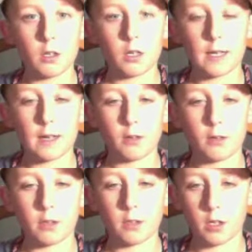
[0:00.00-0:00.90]

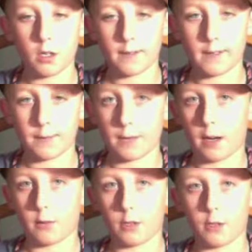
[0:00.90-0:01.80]
account,
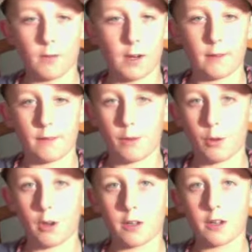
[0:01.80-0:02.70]
SamTheCat125, of
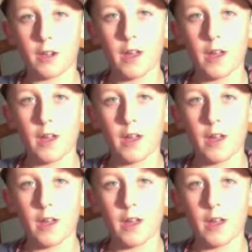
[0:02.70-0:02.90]
course.